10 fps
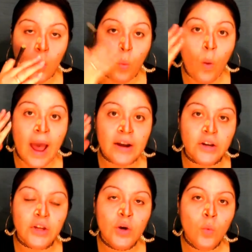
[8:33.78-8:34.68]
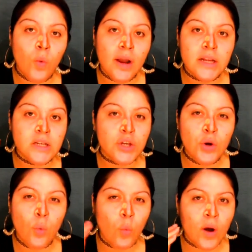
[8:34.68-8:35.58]
wider. You don't
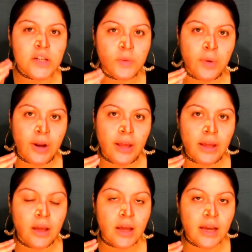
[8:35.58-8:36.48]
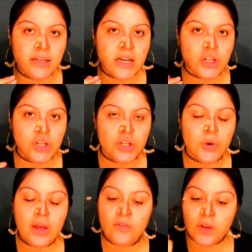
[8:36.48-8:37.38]
want to bring attention
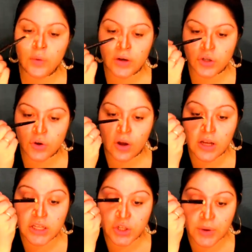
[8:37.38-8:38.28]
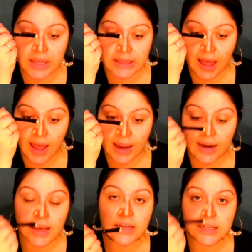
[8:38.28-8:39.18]
to it. If you were to draw a straight
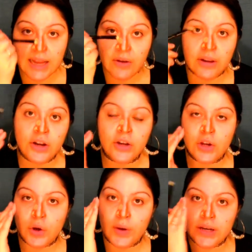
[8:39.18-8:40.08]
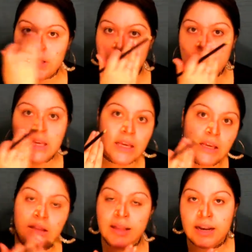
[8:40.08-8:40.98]
line down here, you're going to
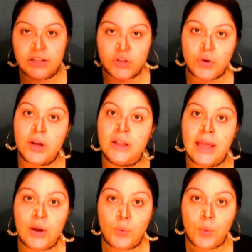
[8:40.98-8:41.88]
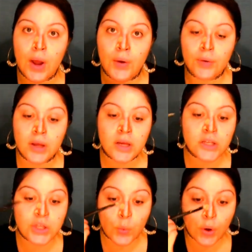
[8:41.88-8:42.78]
see that it's crooked like a road.
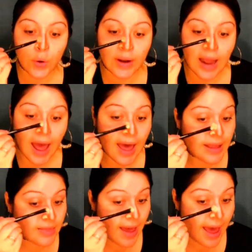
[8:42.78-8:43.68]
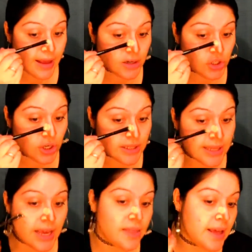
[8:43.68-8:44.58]
So we're going to hide that
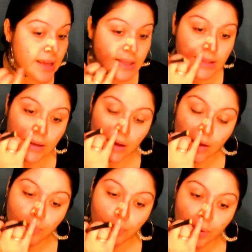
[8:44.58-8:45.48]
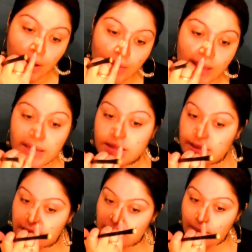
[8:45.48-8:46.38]
just like this. Bring this
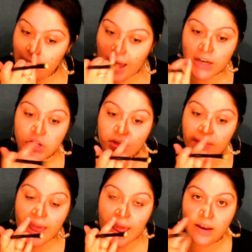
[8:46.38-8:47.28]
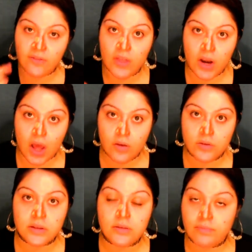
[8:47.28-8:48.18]
to match the end of the
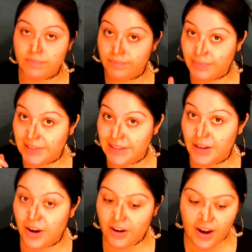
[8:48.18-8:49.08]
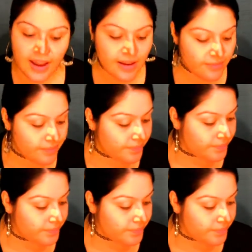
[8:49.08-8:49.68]
nose. Alright?